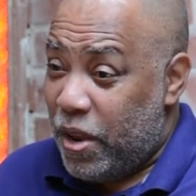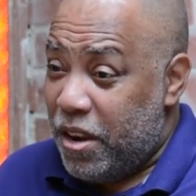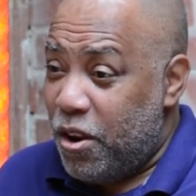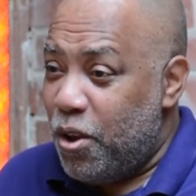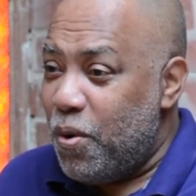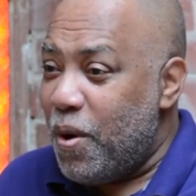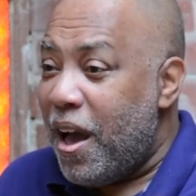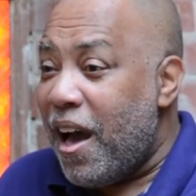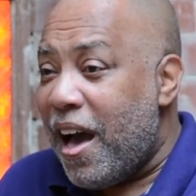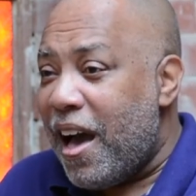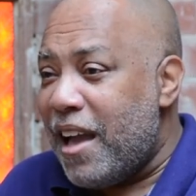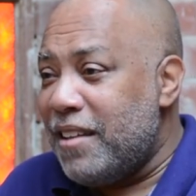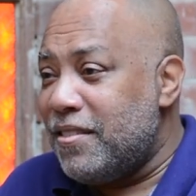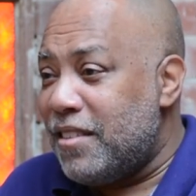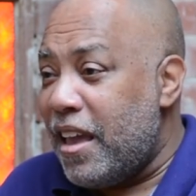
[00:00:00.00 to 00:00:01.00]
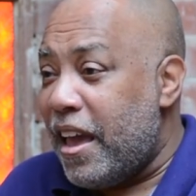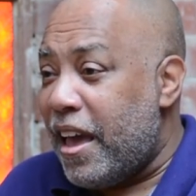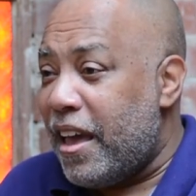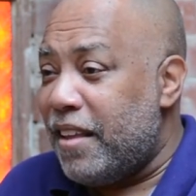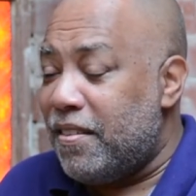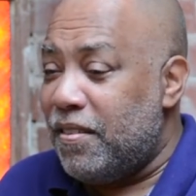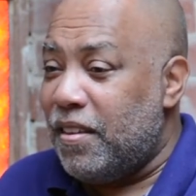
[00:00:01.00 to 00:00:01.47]
we knew
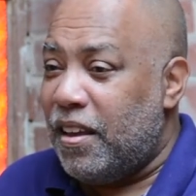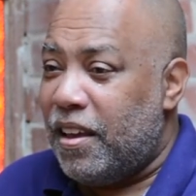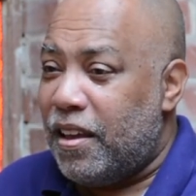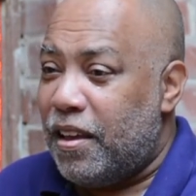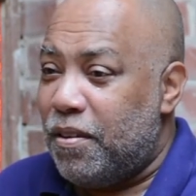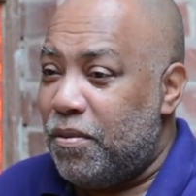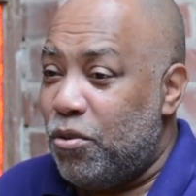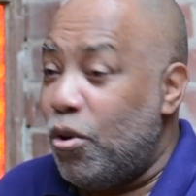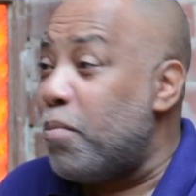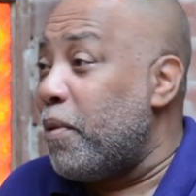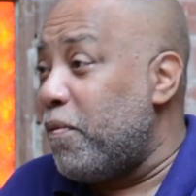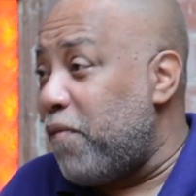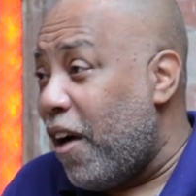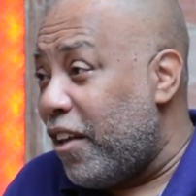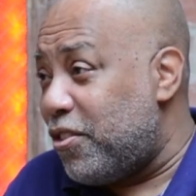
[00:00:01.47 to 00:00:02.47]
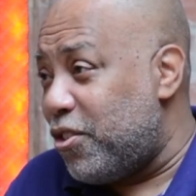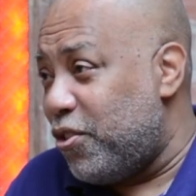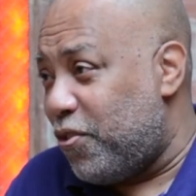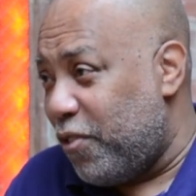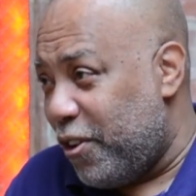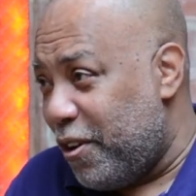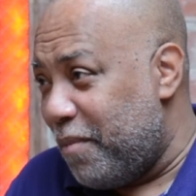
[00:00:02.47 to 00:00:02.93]
Hines had Norman
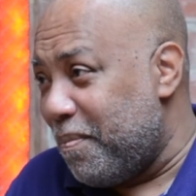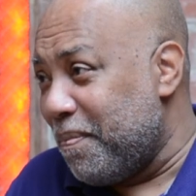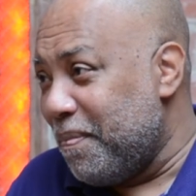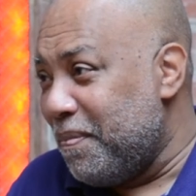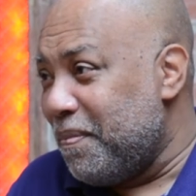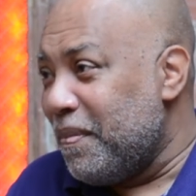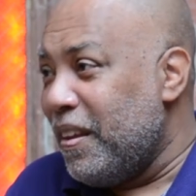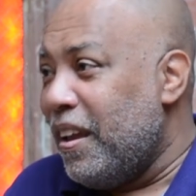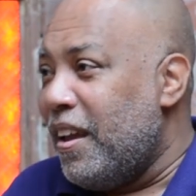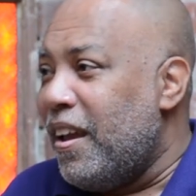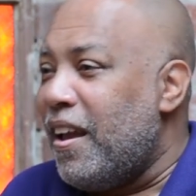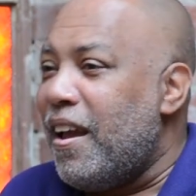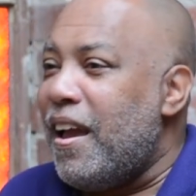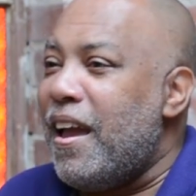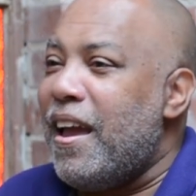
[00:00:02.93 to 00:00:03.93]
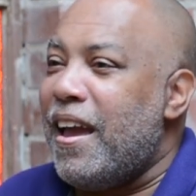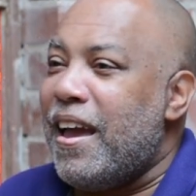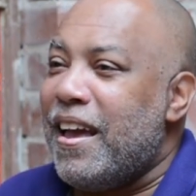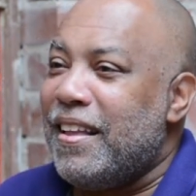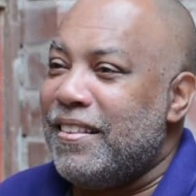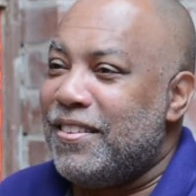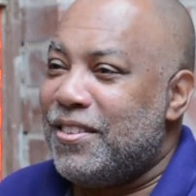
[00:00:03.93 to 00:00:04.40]
Foster's firm.
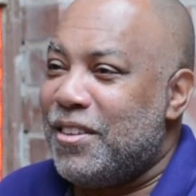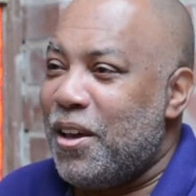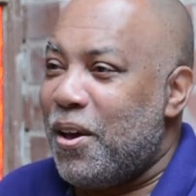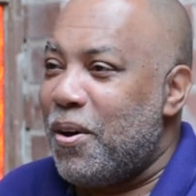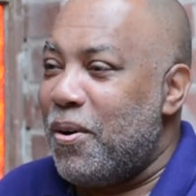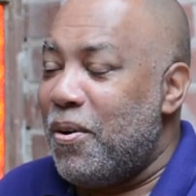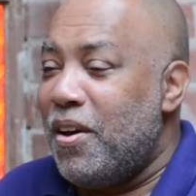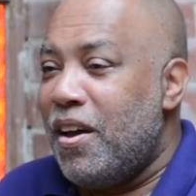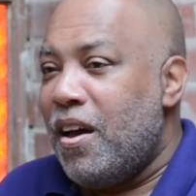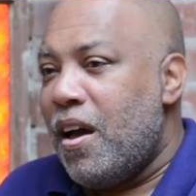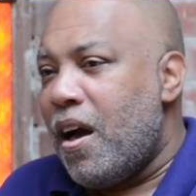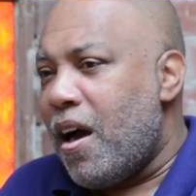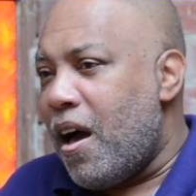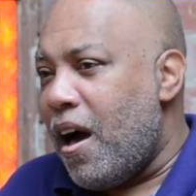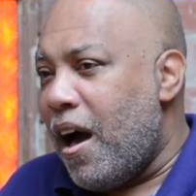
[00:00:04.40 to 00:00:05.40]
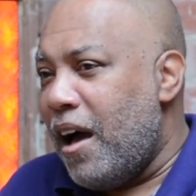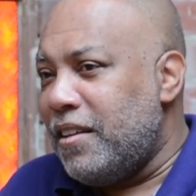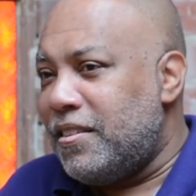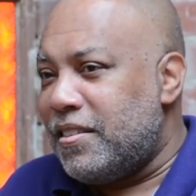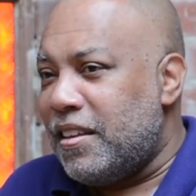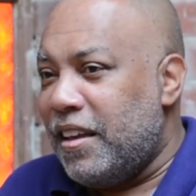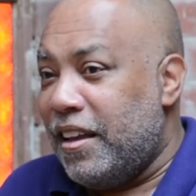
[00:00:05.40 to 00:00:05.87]
And so
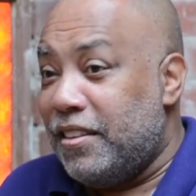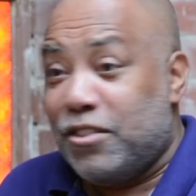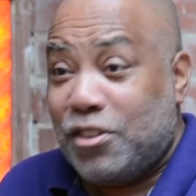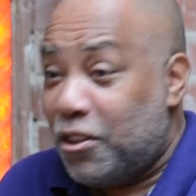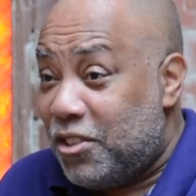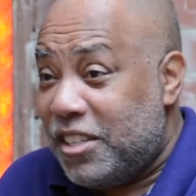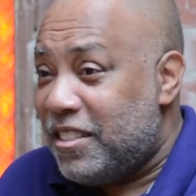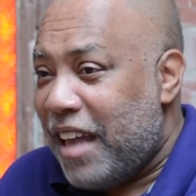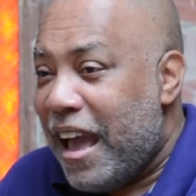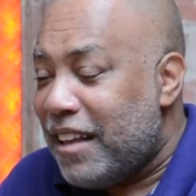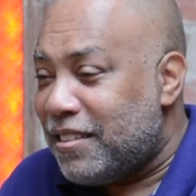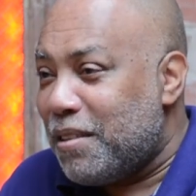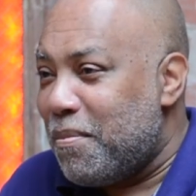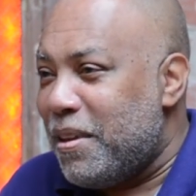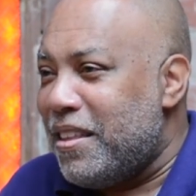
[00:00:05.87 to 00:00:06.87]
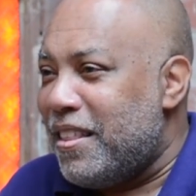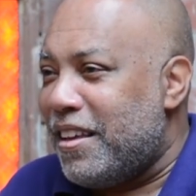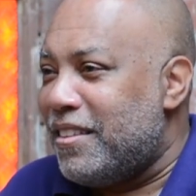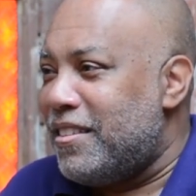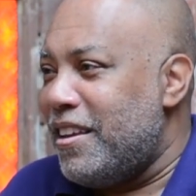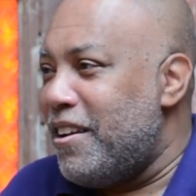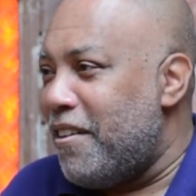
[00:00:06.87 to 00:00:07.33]
she's asking
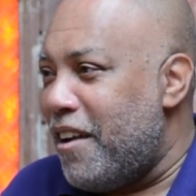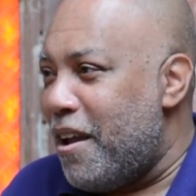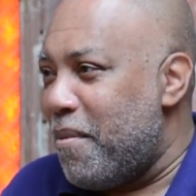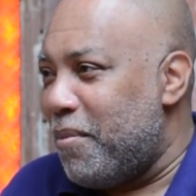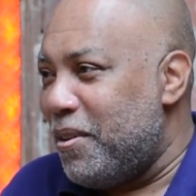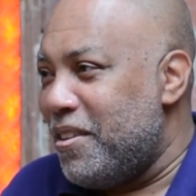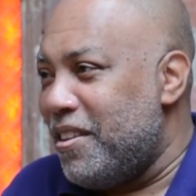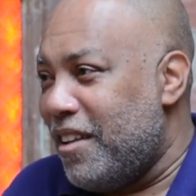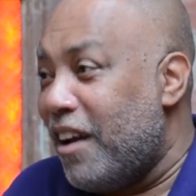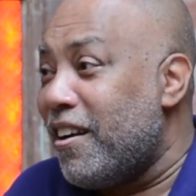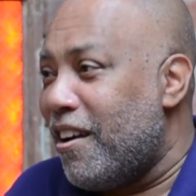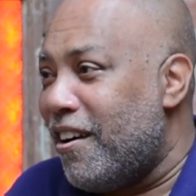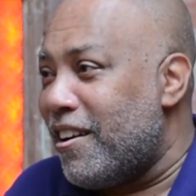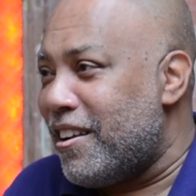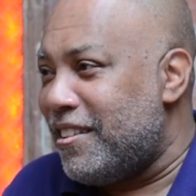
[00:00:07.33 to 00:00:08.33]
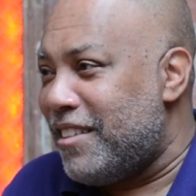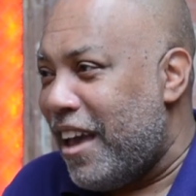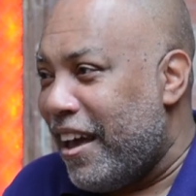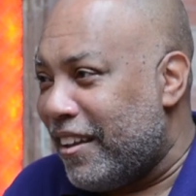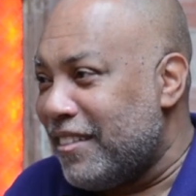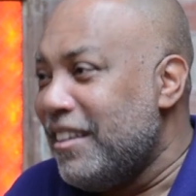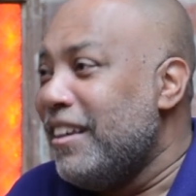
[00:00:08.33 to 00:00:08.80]
me this. Here I am, a young
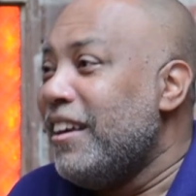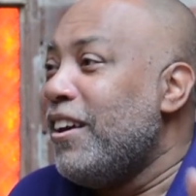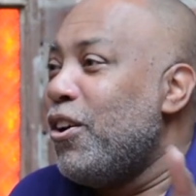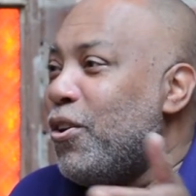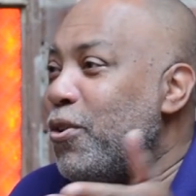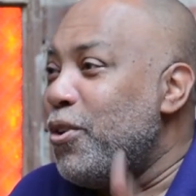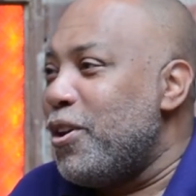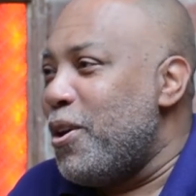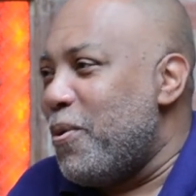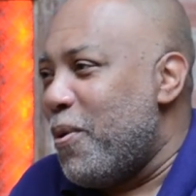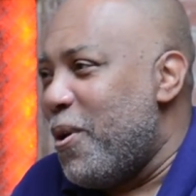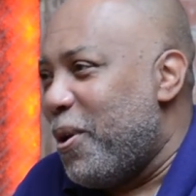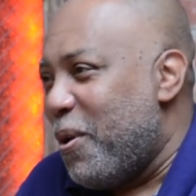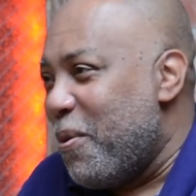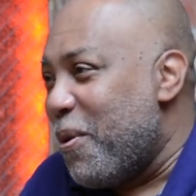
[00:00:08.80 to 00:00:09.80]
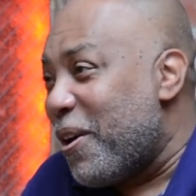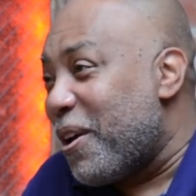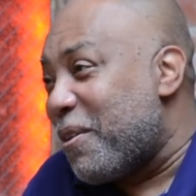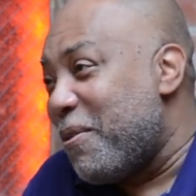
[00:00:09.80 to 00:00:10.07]
architect. Who do you want to